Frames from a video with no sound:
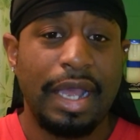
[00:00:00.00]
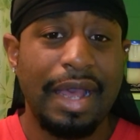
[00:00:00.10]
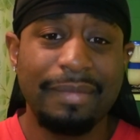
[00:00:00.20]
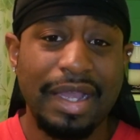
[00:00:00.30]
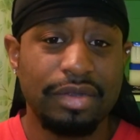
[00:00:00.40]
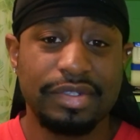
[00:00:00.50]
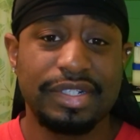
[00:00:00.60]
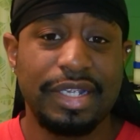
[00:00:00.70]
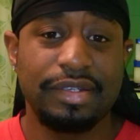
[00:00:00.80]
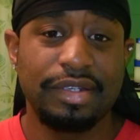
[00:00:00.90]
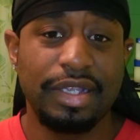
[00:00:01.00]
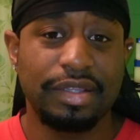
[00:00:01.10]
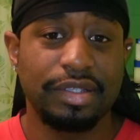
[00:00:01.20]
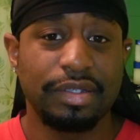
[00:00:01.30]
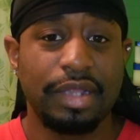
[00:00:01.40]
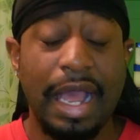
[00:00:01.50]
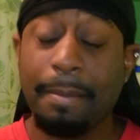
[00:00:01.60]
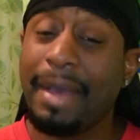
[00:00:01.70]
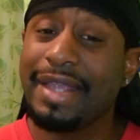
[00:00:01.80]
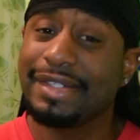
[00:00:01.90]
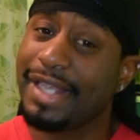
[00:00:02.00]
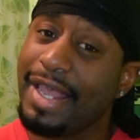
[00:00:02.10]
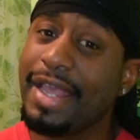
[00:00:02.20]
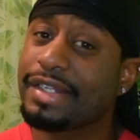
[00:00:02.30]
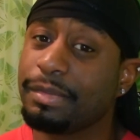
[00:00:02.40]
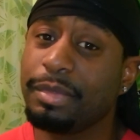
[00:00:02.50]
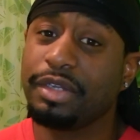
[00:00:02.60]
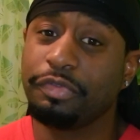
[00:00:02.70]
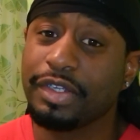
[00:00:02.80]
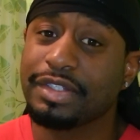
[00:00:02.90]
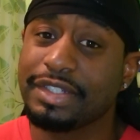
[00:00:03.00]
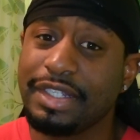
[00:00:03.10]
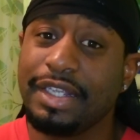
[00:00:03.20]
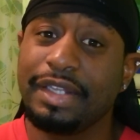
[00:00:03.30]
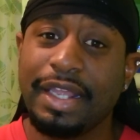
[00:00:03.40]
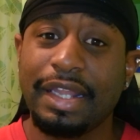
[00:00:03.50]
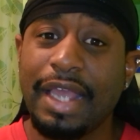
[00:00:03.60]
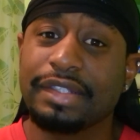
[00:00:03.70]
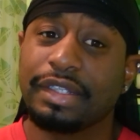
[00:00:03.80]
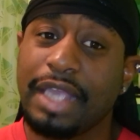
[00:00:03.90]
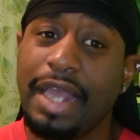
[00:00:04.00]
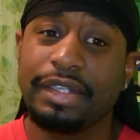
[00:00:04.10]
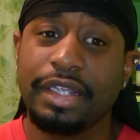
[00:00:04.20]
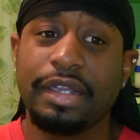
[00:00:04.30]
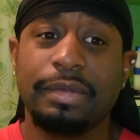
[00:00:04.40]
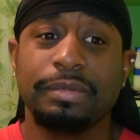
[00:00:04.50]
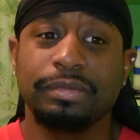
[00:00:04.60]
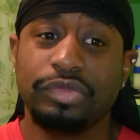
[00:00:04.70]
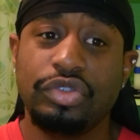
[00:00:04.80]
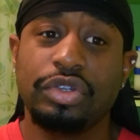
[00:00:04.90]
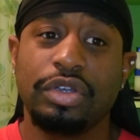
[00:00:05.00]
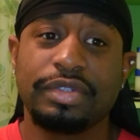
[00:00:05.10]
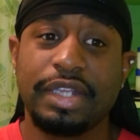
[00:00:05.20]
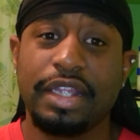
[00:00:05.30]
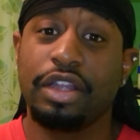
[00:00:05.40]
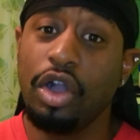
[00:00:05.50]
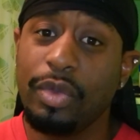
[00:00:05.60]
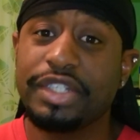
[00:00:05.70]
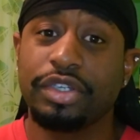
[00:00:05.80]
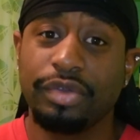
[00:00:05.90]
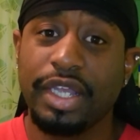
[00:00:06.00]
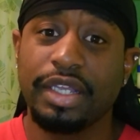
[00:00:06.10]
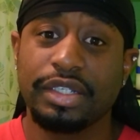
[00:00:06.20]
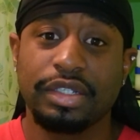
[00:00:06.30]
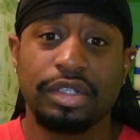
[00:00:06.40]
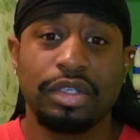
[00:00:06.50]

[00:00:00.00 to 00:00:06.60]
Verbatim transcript: I'm not gonna say nothing. I might tag some motherfuckers in that like to goddamn, you know what I'm saying, go at your ass.